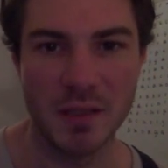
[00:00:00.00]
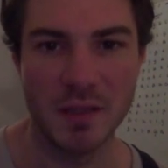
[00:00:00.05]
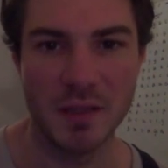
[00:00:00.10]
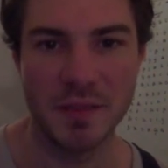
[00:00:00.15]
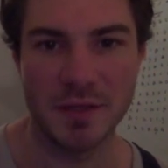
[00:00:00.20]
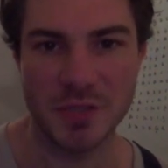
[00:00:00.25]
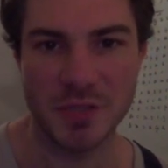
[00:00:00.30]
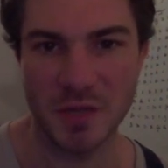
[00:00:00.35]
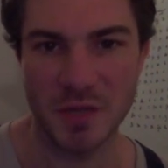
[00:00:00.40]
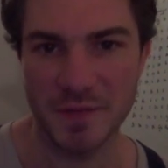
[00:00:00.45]

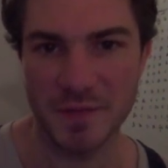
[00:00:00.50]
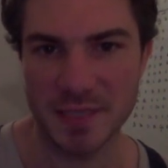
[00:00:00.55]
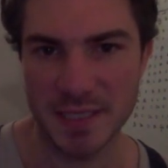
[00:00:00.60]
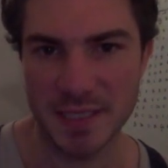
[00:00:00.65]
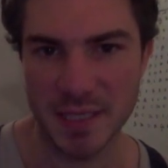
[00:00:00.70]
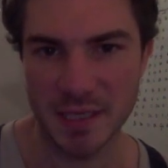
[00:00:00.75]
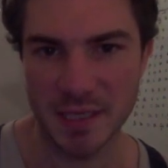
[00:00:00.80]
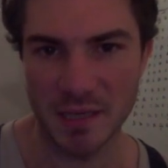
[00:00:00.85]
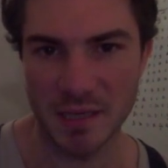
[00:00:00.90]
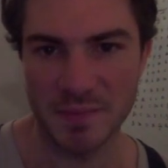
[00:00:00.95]
There's obviously
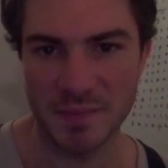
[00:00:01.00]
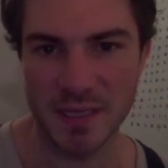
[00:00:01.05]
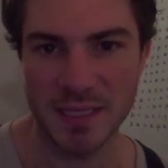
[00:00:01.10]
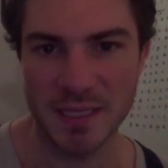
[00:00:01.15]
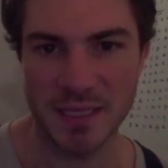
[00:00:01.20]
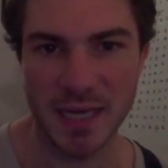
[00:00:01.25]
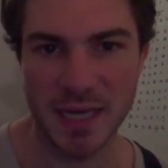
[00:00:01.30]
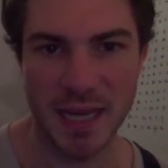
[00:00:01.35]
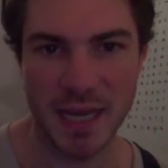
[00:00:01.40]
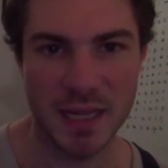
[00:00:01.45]
the
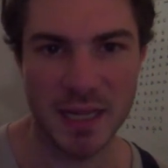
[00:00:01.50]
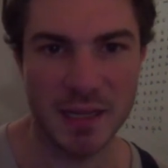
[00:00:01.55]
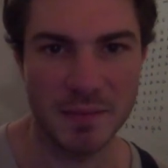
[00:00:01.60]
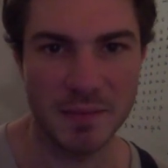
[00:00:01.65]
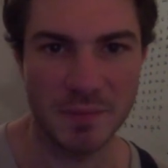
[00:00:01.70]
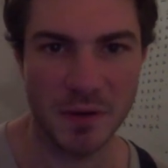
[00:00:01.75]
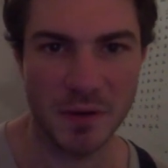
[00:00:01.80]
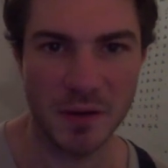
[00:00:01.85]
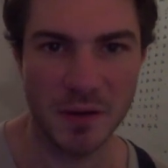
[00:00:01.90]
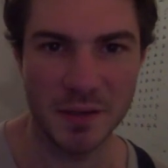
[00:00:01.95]
immediate hanging
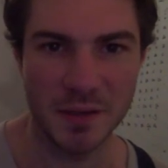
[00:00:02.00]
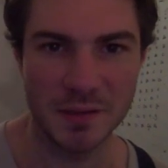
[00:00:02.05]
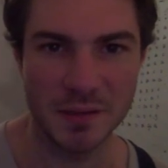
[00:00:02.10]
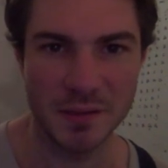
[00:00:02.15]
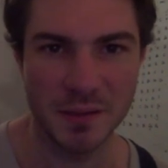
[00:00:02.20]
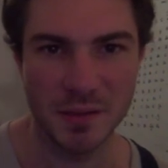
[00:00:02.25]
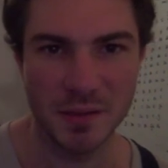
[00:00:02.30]
pawn,